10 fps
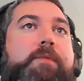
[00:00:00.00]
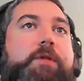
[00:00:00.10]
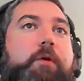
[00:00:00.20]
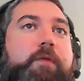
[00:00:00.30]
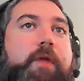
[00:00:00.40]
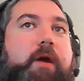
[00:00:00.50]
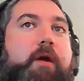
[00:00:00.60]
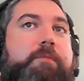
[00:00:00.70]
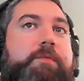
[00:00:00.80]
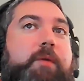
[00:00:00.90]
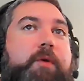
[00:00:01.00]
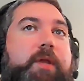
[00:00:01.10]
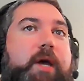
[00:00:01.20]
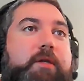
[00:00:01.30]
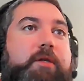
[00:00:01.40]
So if they're someone
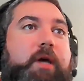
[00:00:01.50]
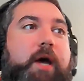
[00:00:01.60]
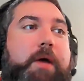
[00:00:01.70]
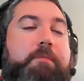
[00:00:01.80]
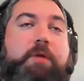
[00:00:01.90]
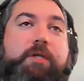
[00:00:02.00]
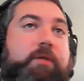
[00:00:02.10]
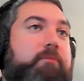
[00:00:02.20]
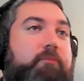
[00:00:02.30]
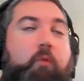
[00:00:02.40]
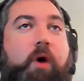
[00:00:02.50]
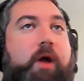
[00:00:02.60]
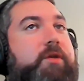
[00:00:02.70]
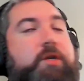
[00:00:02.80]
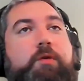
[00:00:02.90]
that doesn't
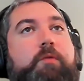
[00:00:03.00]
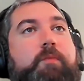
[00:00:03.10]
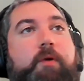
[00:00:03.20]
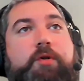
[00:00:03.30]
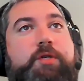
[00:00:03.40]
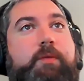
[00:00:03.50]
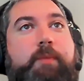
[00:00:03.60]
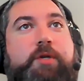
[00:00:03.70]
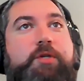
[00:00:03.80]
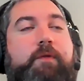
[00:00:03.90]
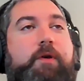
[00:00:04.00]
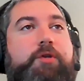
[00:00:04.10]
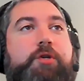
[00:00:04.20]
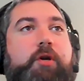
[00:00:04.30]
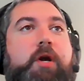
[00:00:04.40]
want to purchase a bunch of
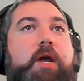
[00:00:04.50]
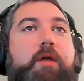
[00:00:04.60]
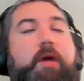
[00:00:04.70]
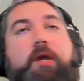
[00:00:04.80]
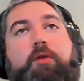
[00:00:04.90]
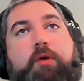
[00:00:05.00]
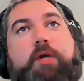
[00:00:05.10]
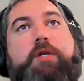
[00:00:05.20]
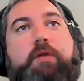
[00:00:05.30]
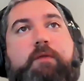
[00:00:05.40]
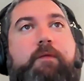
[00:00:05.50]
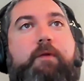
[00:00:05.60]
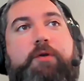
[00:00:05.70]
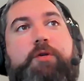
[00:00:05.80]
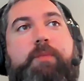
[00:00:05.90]
furniture, they can look at different
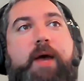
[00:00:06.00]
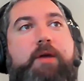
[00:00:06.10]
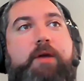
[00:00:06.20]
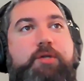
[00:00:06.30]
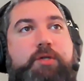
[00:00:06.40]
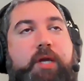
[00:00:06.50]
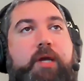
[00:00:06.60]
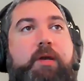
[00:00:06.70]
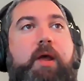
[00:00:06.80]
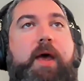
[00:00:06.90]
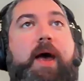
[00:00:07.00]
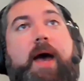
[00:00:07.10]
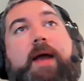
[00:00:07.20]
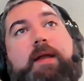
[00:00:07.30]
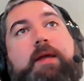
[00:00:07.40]
furniture packages they could
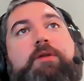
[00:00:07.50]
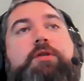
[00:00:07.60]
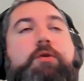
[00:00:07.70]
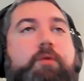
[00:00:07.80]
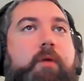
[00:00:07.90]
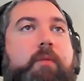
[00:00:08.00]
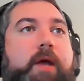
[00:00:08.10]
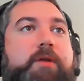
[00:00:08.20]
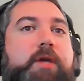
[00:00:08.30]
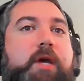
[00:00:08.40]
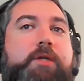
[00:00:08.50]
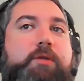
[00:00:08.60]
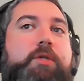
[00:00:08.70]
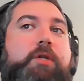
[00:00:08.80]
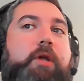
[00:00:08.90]
add into their rent.
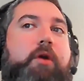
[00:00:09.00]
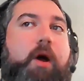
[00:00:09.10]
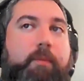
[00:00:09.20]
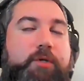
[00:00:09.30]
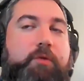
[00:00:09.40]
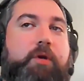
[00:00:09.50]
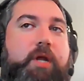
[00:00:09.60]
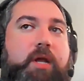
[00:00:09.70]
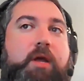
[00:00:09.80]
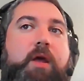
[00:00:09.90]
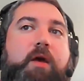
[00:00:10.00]
So it's another opportunity